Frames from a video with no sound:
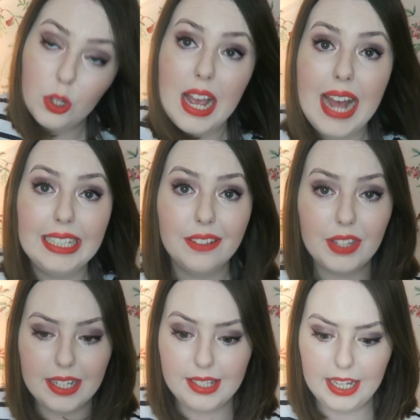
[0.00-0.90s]
worn any of
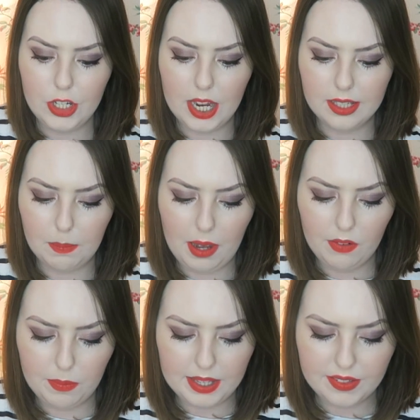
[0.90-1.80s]
these t-shirts
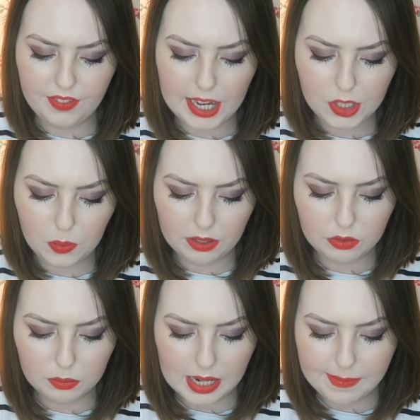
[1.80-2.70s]
apart from this first one
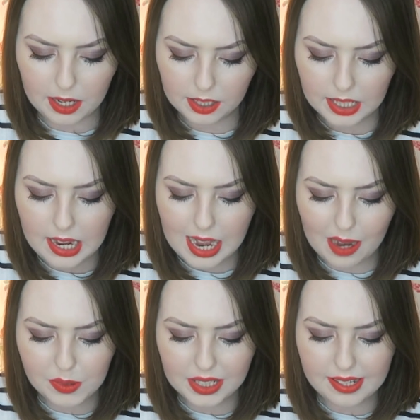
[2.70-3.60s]
from Primark.
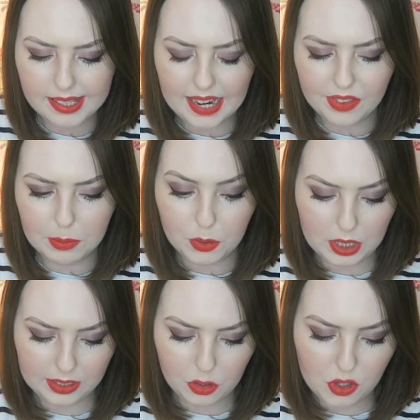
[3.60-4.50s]
I was going to save them all
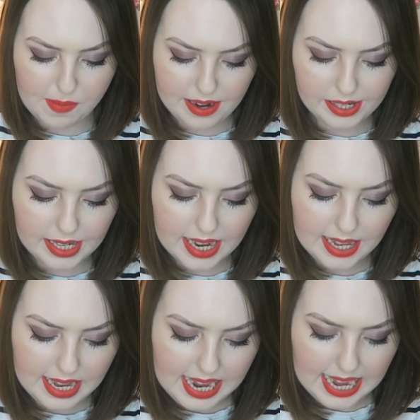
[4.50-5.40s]
till I got to America
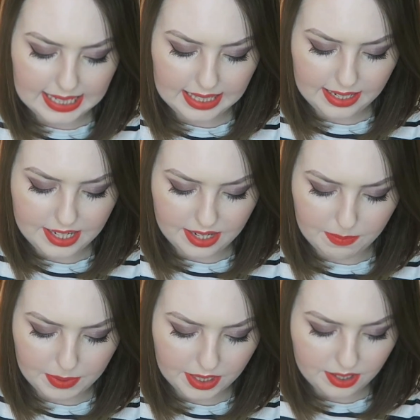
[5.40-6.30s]
and then I
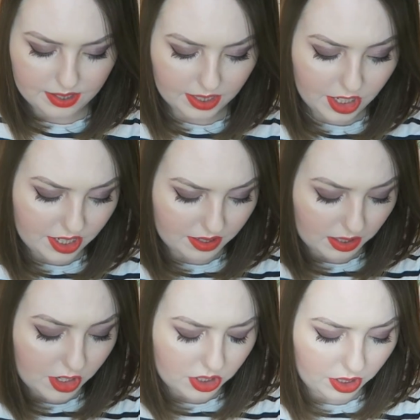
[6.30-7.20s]
didn't because I
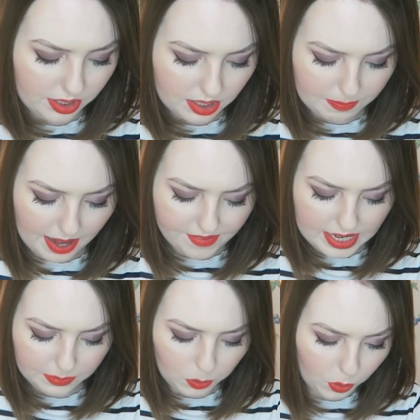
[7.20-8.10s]
just couldn't. But I've
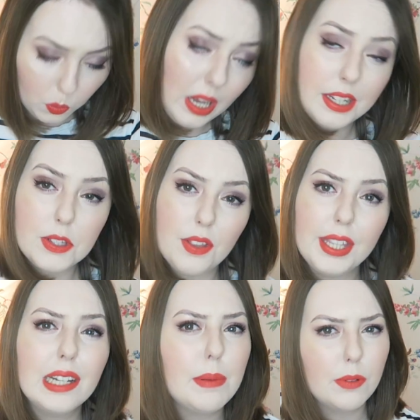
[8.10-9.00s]
only worn one, so I
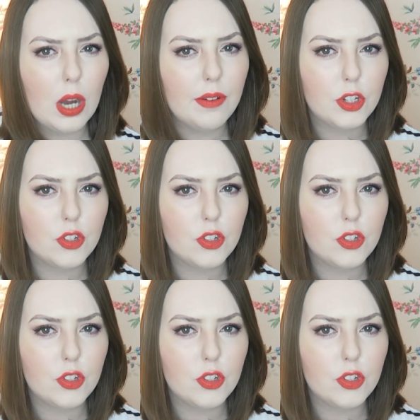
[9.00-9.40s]
think I've been quite